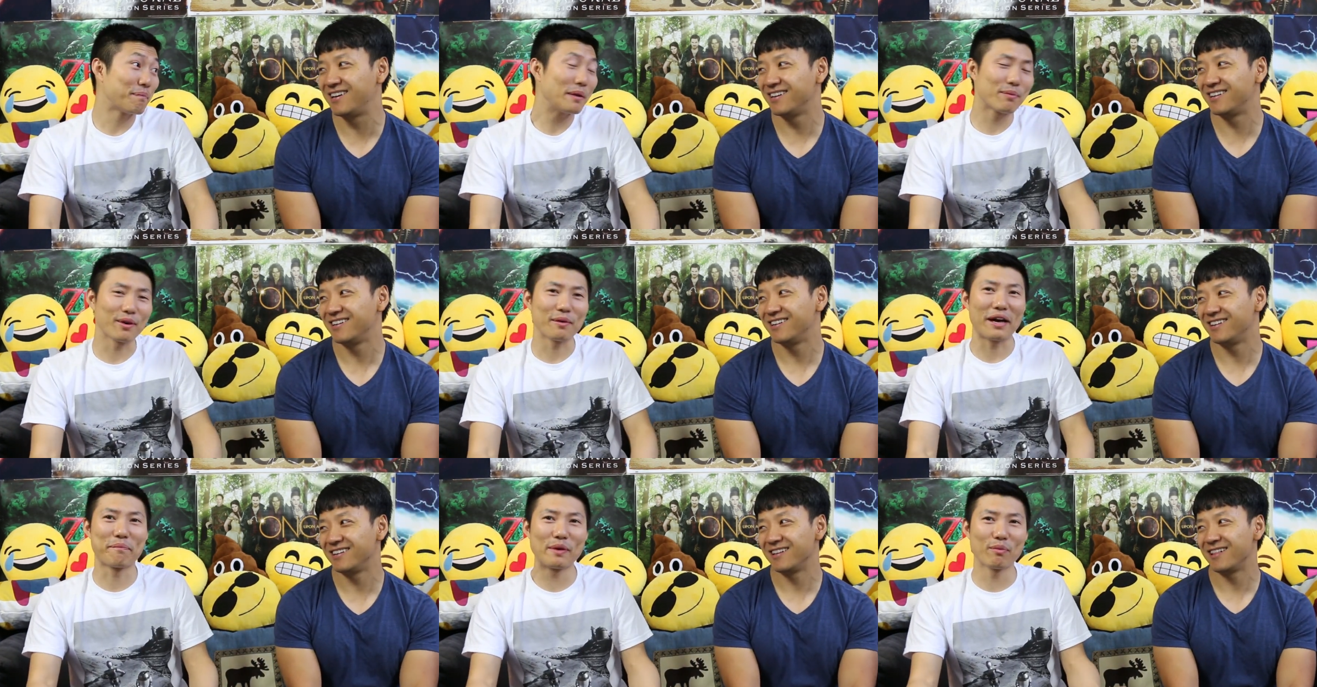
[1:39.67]

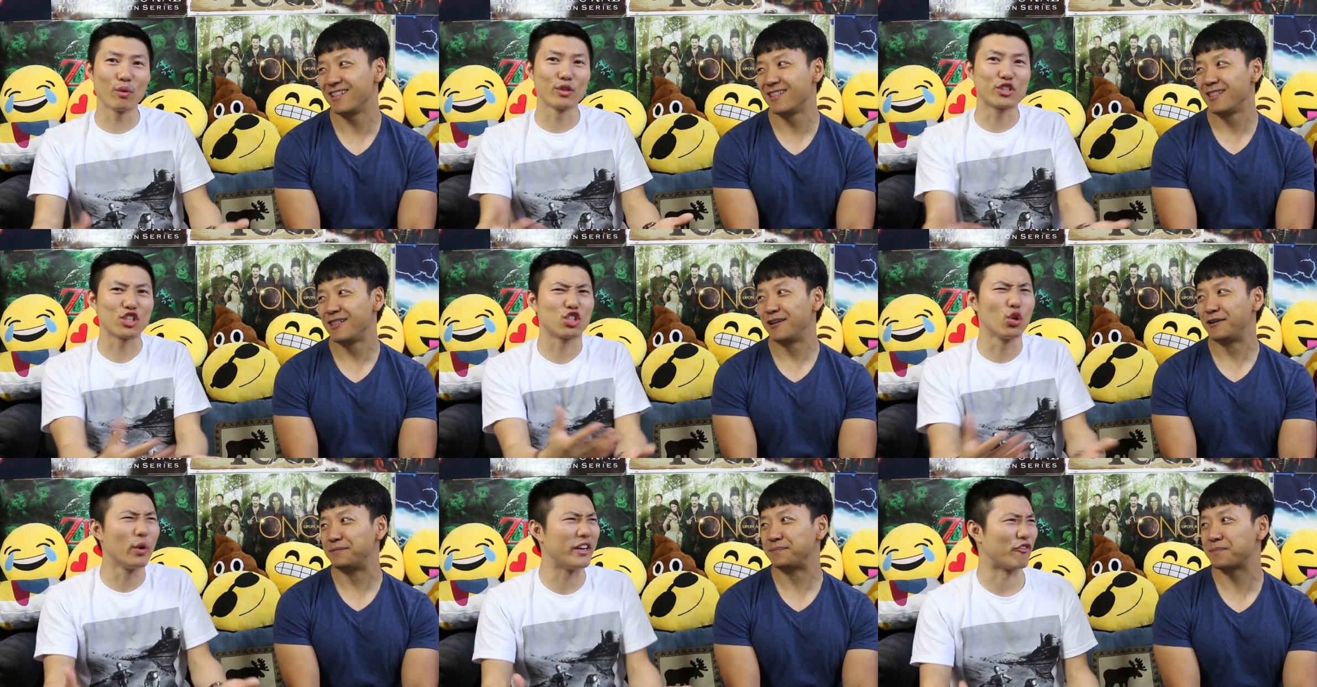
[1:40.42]
Speaker 1: people, people will
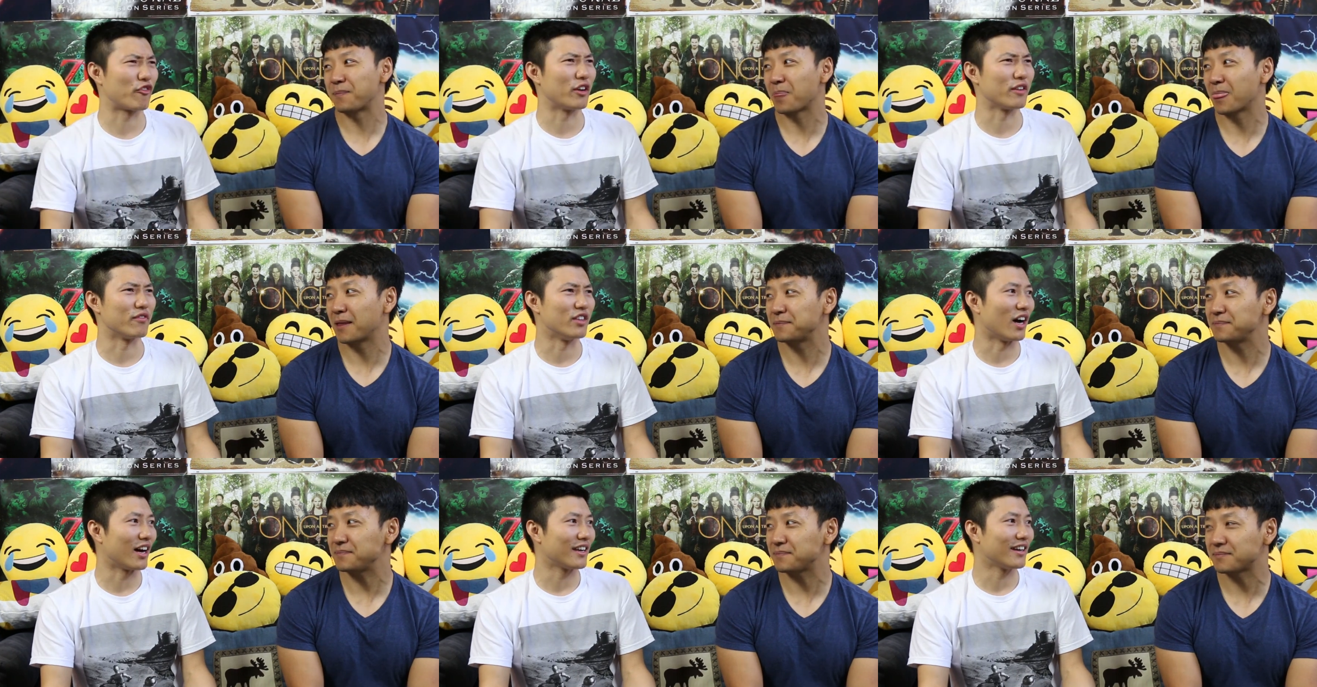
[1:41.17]
just do it in front of
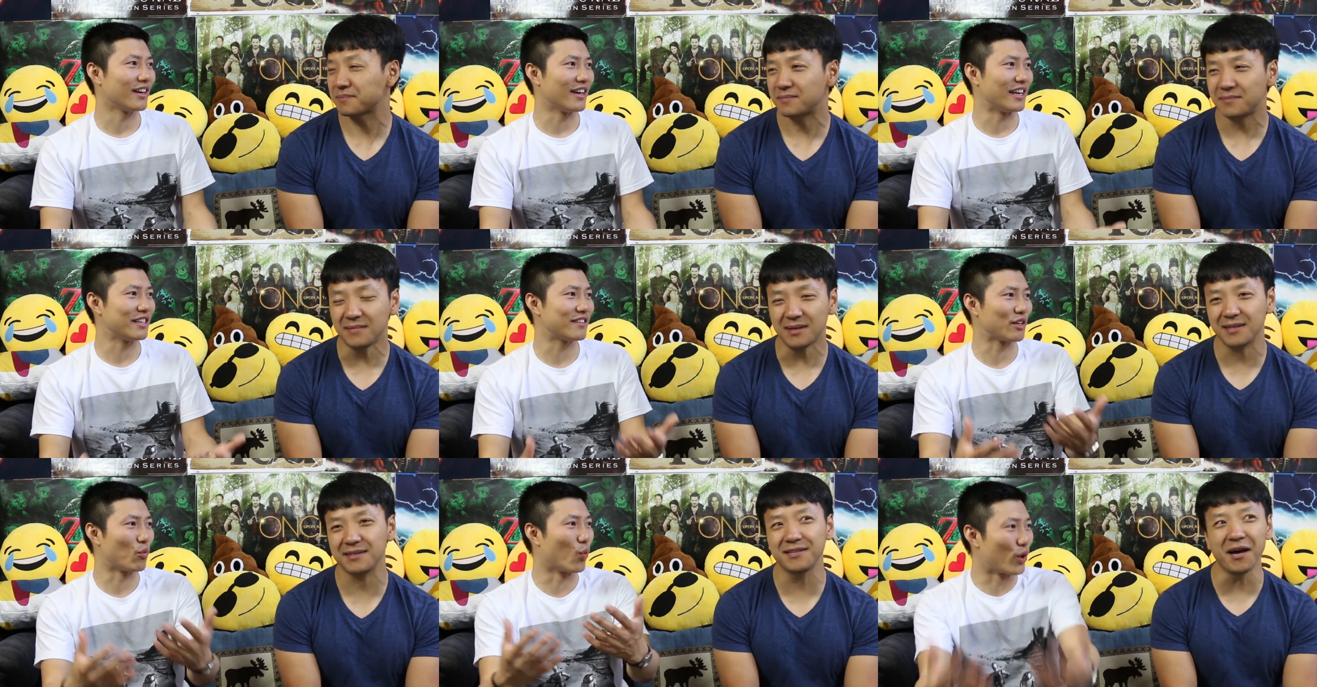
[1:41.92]
not
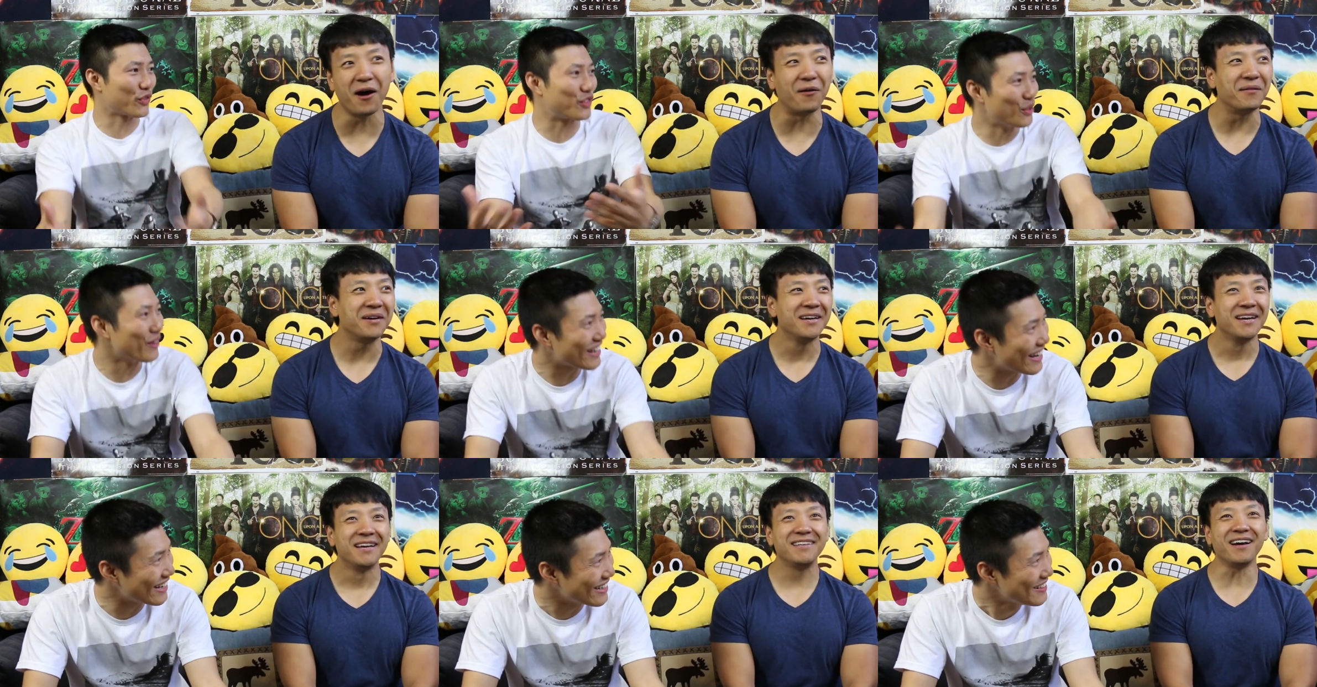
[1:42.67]
anything worth
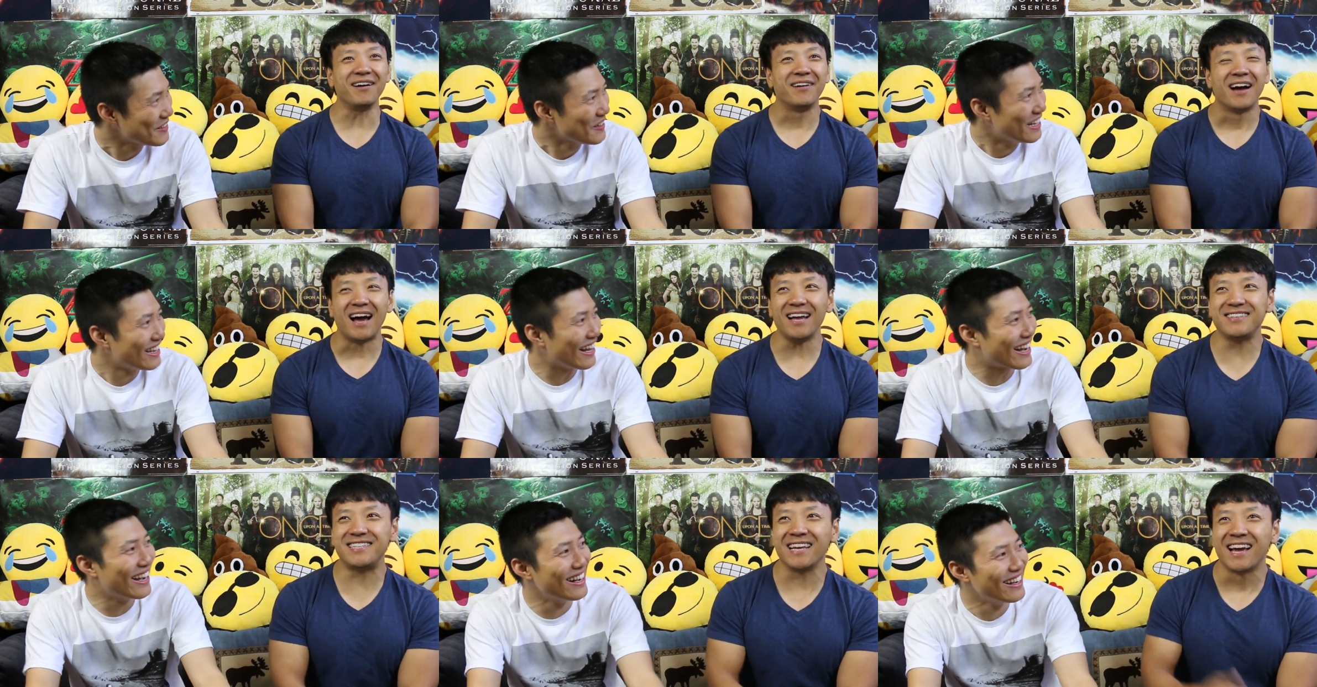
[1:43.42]
doing it. Yo,
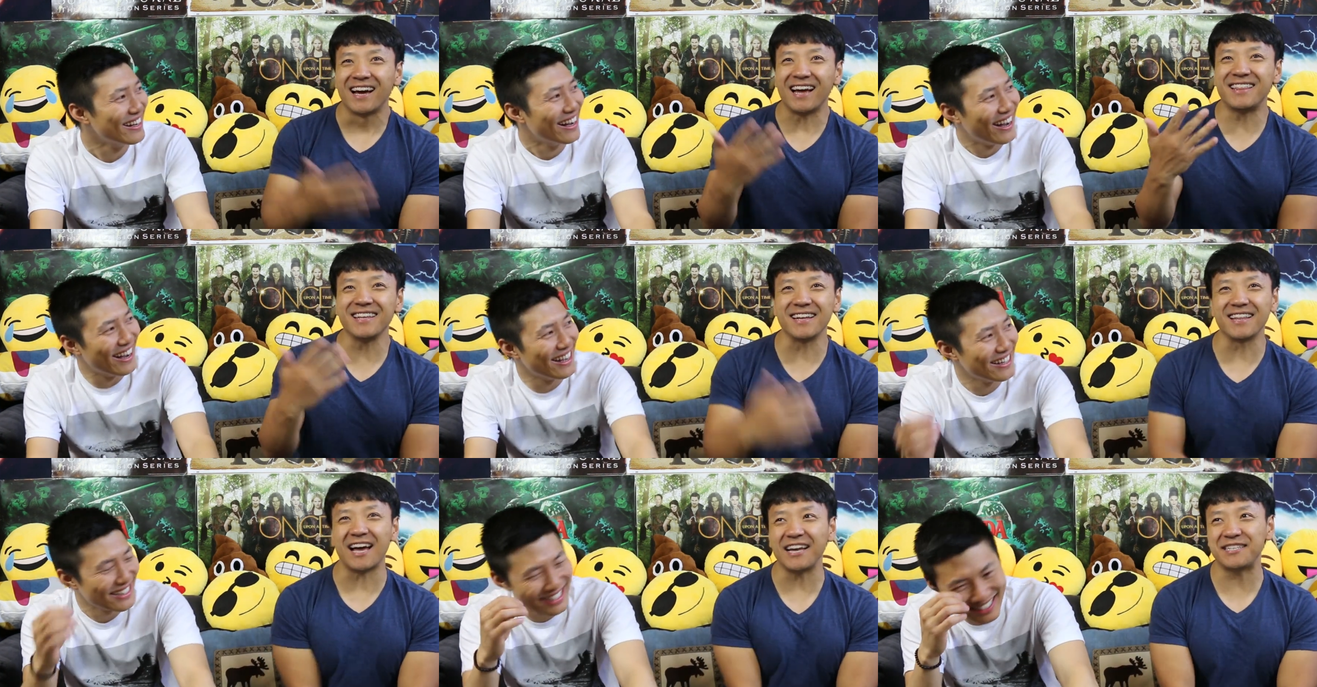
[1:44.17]
like, I think
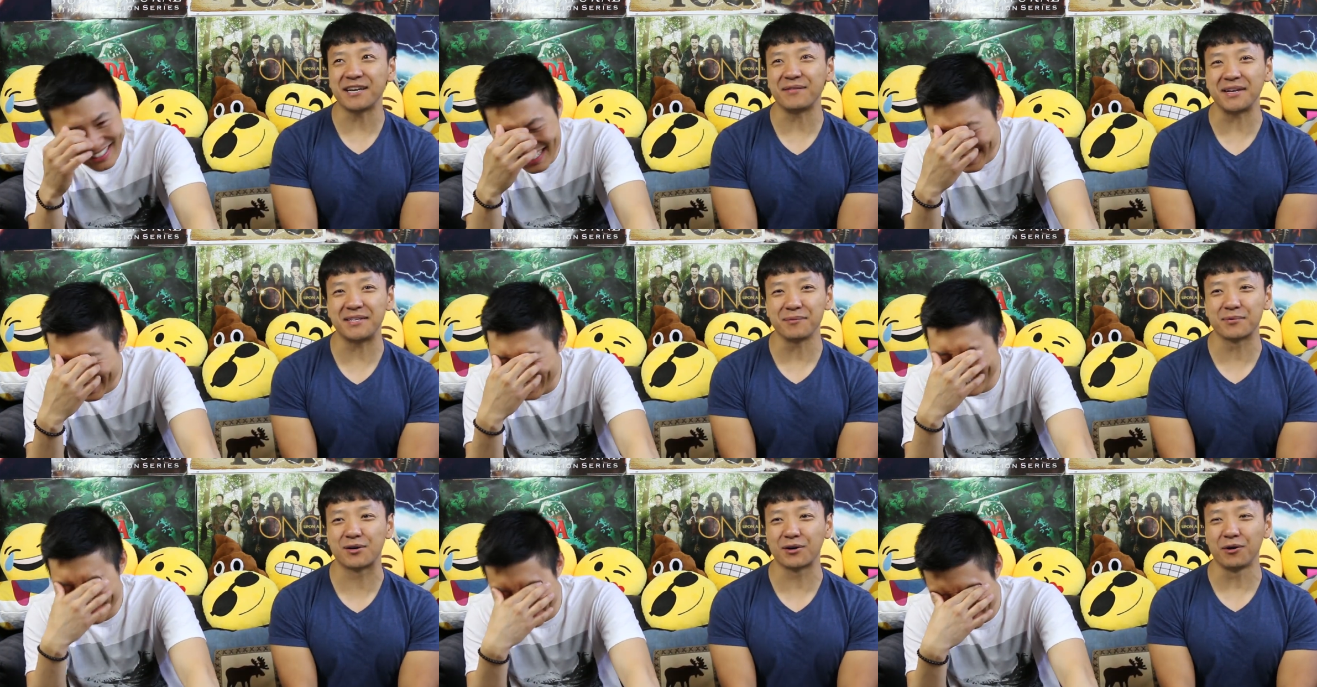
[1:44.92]
the last
Speaker 2: time
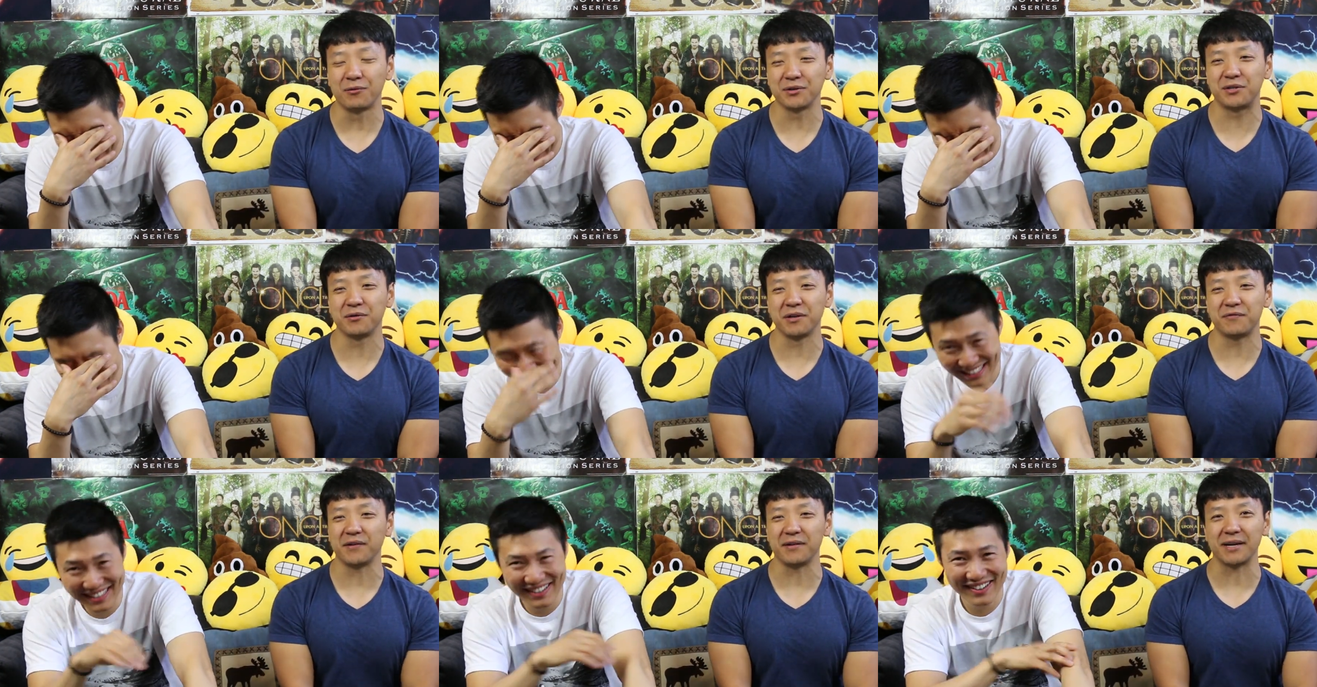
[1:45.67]
some girl was
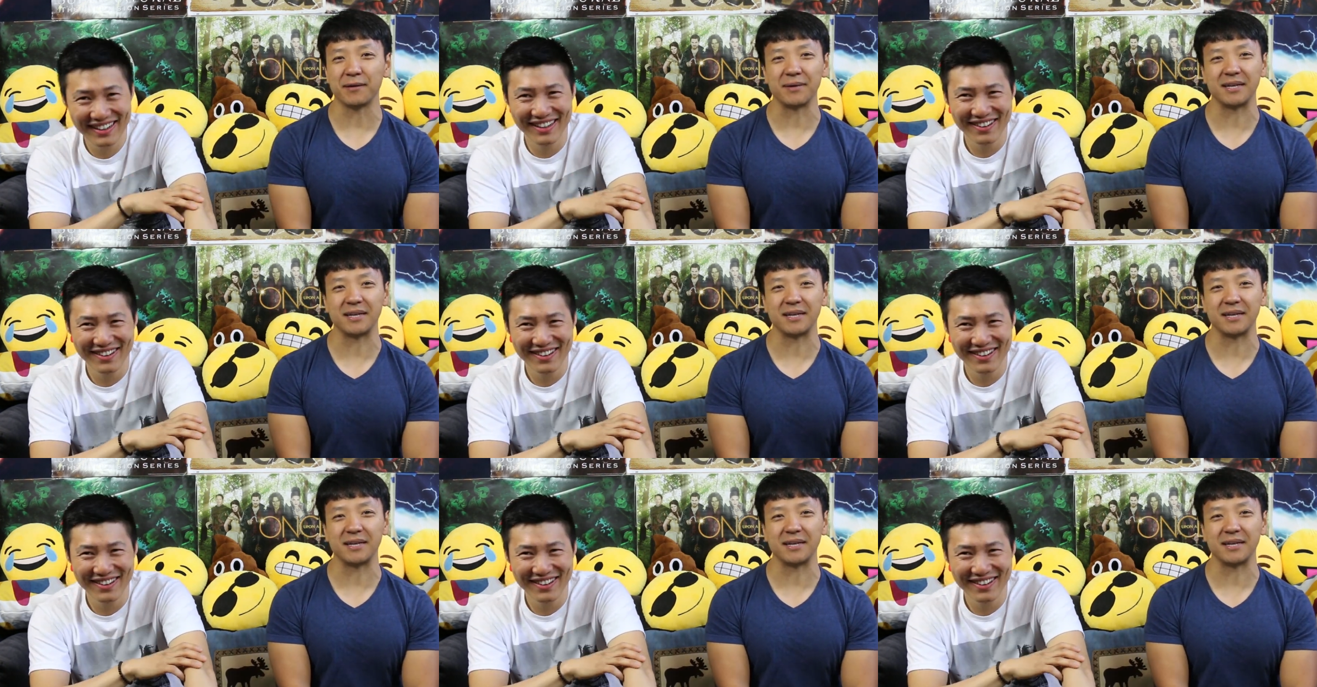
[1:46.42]
doing it in front of like a